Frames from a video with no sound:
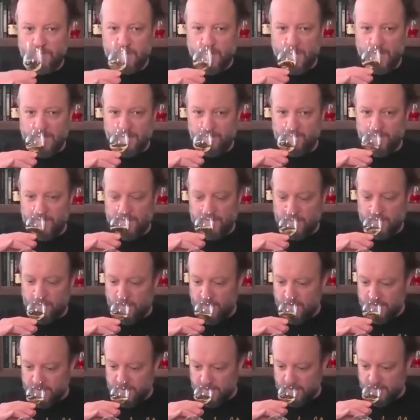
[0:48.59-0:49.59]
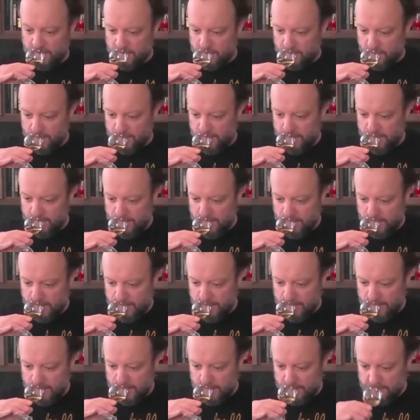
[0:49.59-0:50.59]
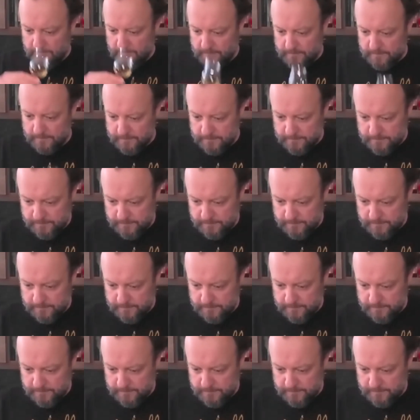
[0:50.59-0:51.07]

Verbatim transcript: Nice viscosity to it this